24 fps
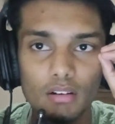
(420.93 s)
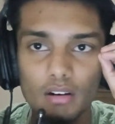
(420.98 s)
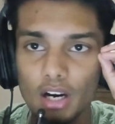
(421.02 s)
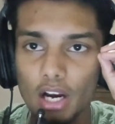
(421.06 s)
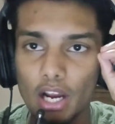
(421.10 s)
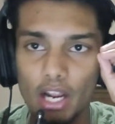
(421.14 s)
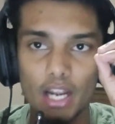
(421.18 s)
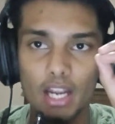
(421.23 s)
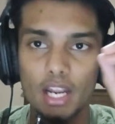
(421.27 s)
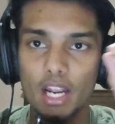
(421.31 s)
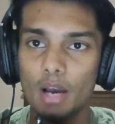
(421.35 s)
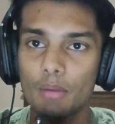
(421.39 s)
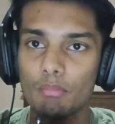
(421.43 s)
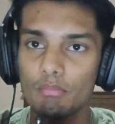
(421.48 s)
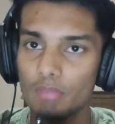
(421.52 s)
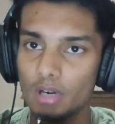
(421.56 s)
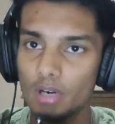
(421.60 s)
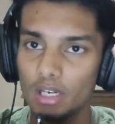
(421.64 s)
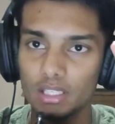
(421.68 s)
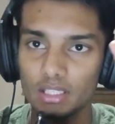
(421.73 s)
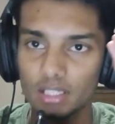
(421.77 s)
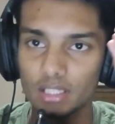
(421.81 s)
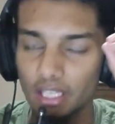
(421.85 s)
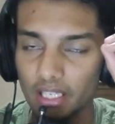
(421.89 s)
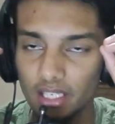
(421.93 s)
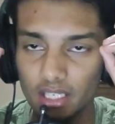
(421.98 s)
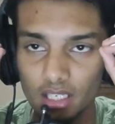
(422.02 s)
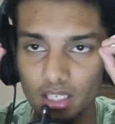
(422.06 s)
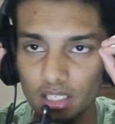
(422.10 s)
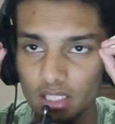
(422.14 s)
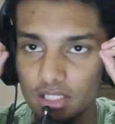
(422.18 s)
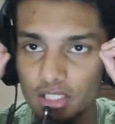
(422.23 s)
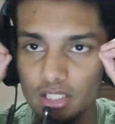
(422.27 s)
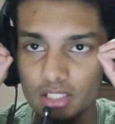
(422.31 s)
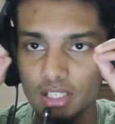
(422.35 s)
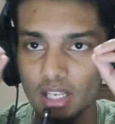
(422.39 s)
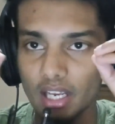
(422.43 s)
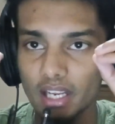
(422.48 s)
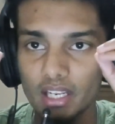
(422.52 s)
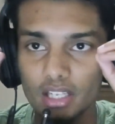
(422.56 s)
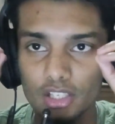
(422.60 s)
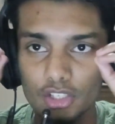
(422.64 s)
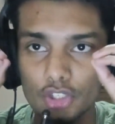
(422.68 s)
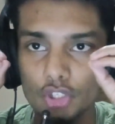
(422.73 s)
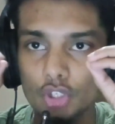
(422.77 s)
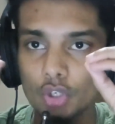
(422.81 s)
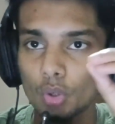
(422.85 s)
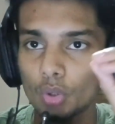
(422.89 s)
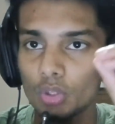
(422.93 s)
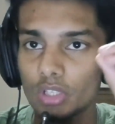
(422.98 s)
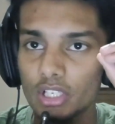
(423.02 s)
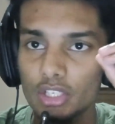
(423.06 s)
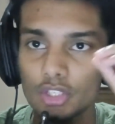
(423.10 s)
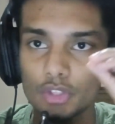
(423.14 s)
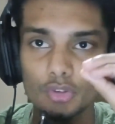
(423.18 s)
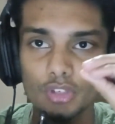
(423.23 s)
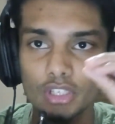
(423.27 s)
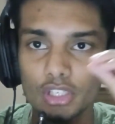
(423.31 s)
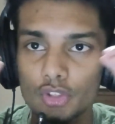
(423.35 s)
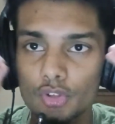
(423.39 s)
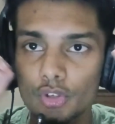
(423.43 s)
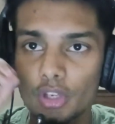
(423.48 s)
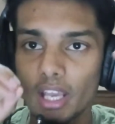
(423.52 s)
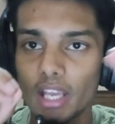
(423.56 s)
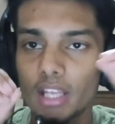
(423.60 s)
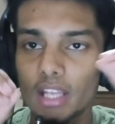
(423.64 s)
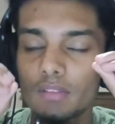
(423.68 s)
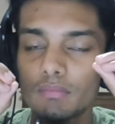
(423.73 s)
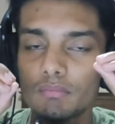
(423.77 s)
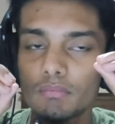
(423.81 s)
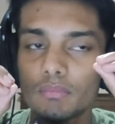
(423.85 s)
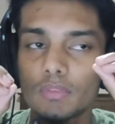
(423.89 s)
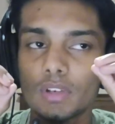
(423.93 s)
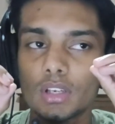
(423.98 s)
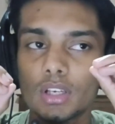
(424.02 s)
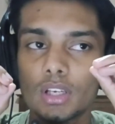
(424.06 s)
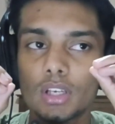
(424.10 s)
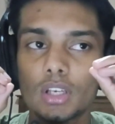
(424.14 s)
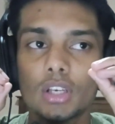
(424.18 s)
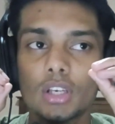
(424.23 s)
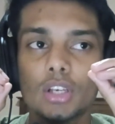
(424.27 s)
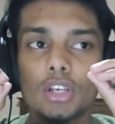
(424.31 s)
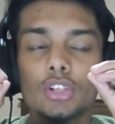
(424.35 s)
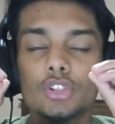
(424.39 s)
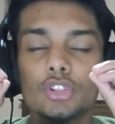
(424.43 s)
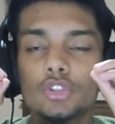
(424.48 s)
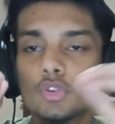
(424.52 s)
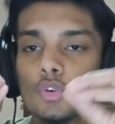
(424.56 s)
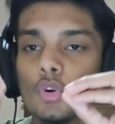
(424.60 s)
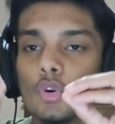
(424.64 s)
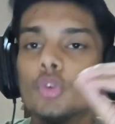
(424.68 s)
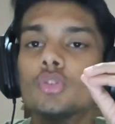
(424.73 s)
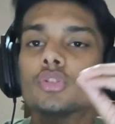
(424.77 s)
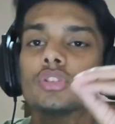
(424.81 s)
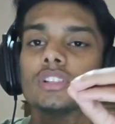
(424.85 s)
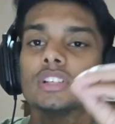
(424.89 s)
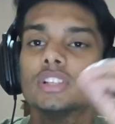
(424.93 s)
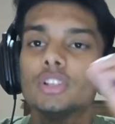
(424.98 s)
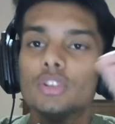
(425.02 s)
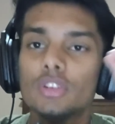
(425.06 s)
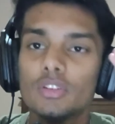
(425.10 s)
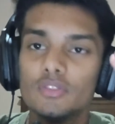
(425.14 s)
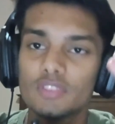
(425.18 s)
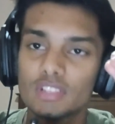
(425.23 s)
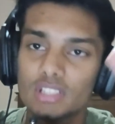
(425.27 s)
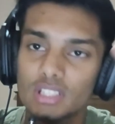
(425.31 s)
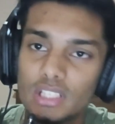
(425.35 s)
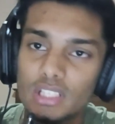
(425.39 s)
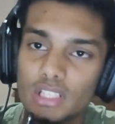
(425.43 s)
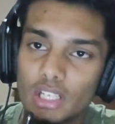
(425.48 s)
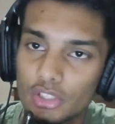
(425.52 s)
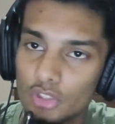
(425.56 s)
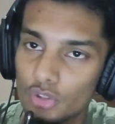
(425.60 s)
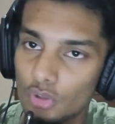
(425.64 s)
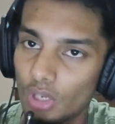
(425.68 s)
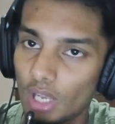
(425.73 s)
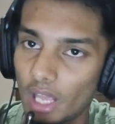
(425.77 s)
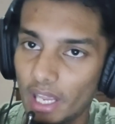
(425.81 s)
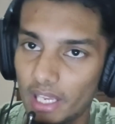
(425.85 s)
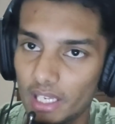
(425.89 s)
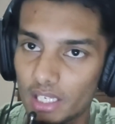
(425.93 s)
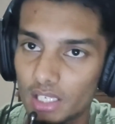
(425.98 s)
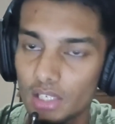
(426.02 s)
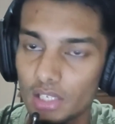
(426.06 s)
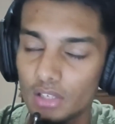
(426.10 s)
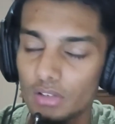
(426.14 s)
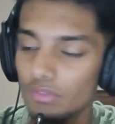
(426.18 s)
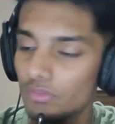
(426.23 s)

a number, like decide a score that you need to get to go to the university that you like.